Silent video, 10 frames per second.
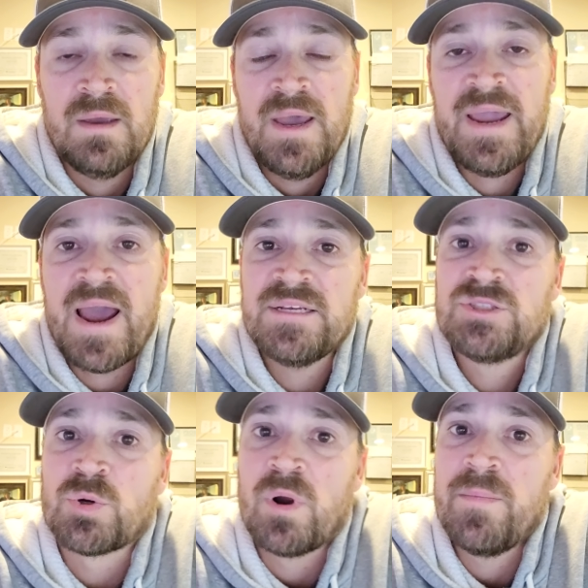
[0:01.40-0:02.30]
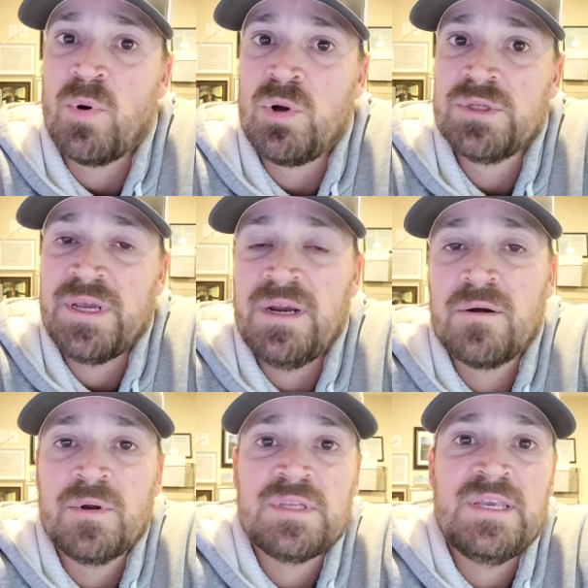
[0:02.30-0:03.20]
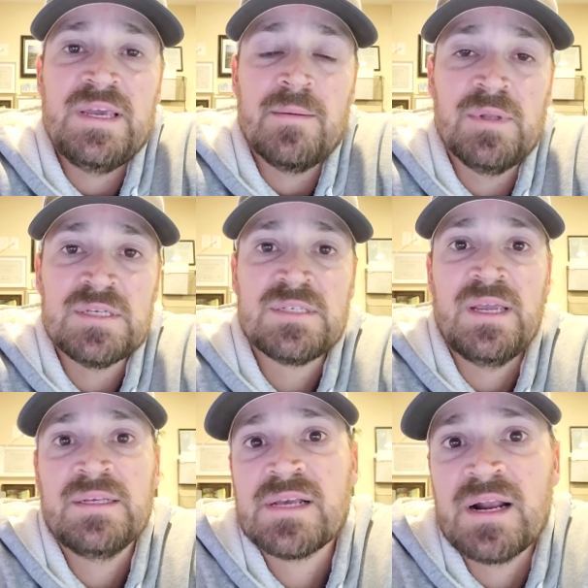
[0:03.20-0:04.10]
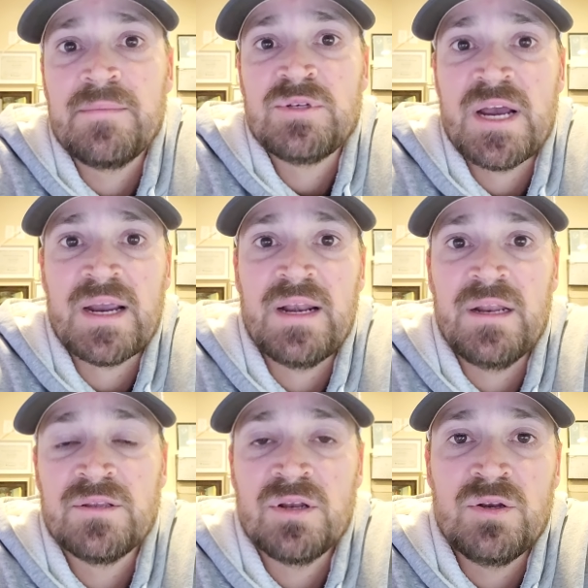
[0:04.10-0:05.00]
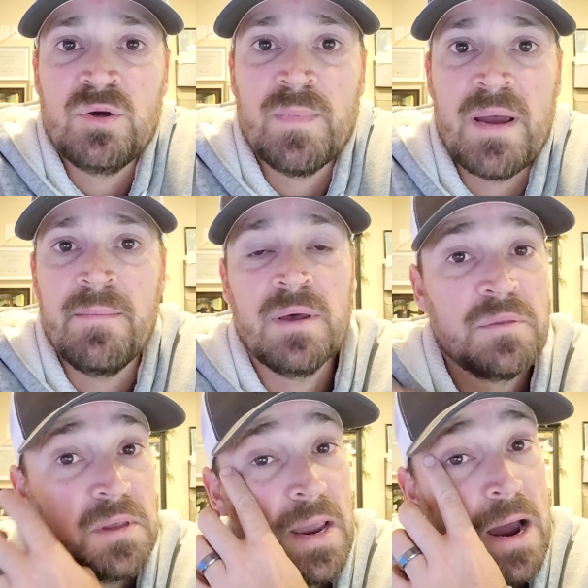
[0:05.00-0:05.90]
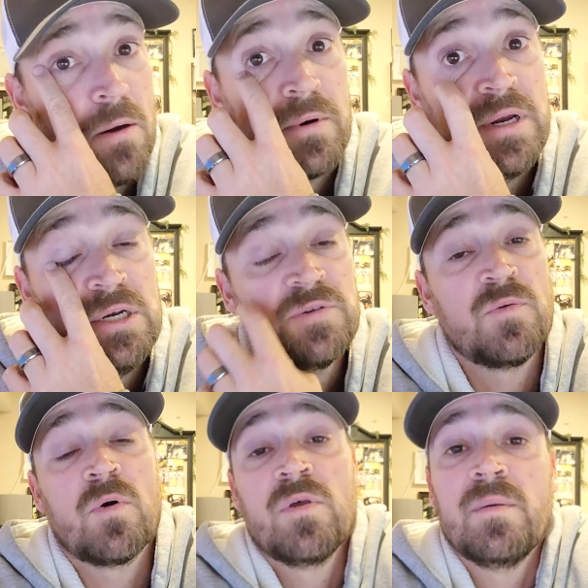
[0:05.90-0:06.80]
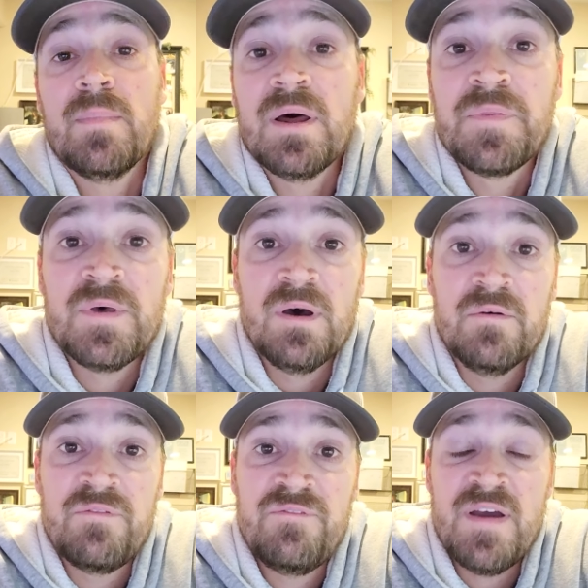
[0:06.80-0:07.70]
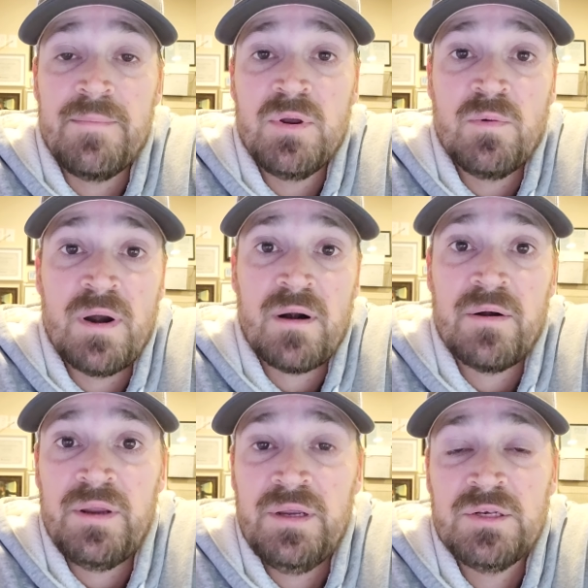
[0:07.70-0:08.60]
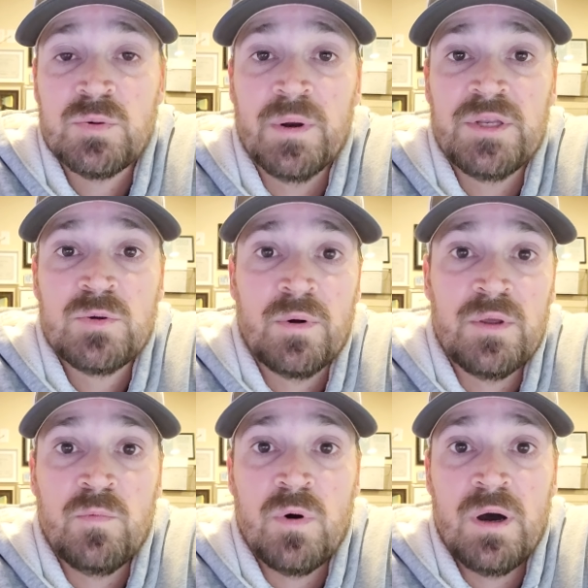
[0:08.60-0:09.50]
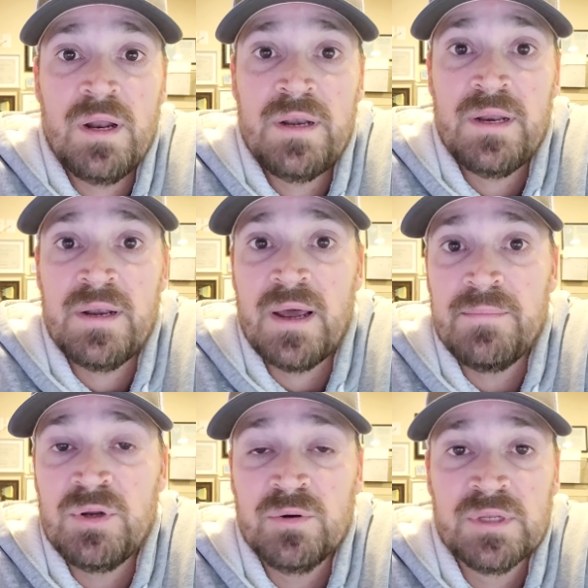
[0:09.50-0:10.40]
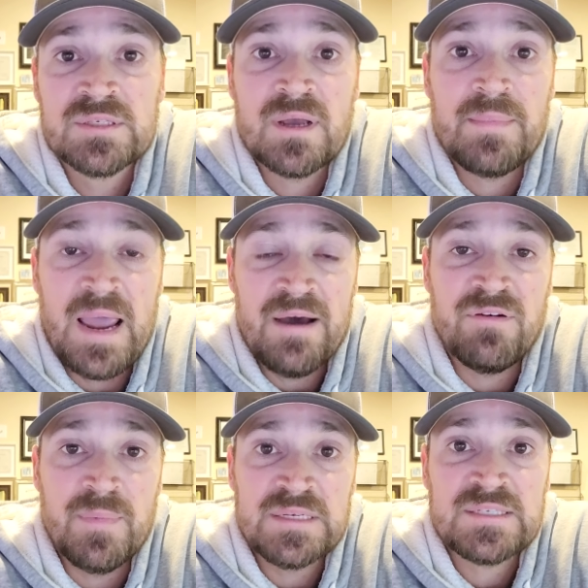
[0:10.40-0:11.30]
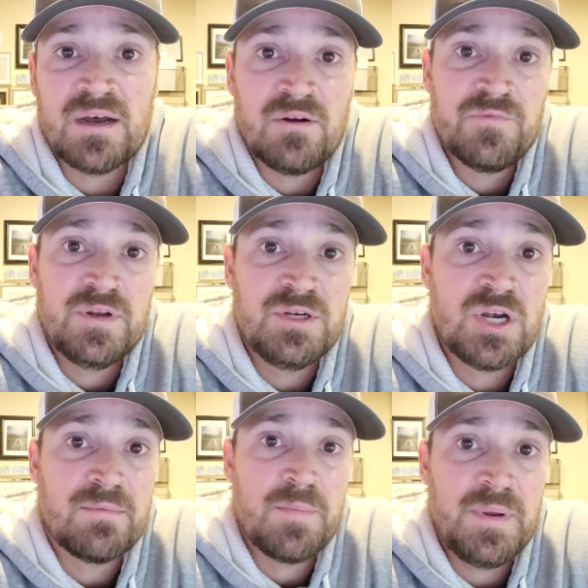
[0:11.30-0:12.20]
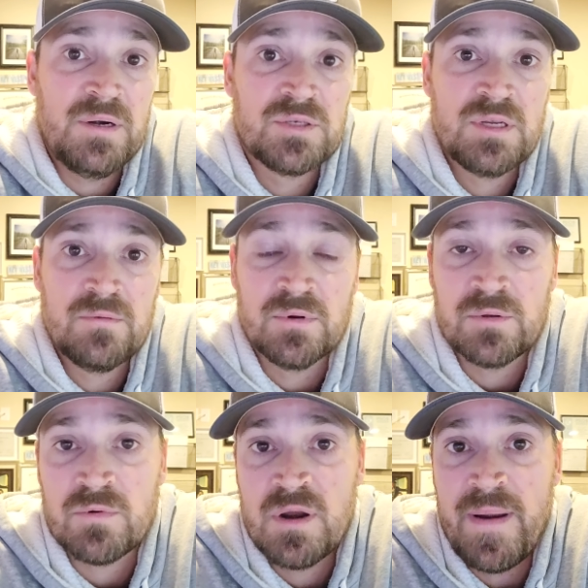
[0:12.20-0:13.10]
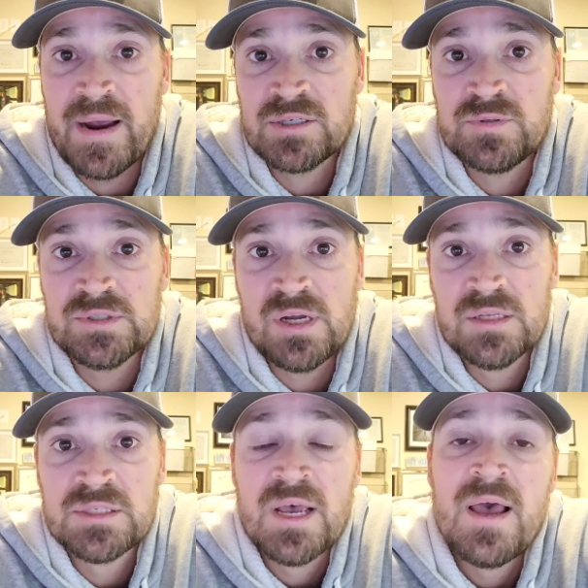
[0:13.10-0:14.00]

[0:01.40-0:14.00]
Hey guys, Troy Moldy here with TM Listings, and I'm checking in to do my monthly outreach for the month of February 2021, and I'm doing this on behalf of myself and Jeremy Peterson with Remax Results.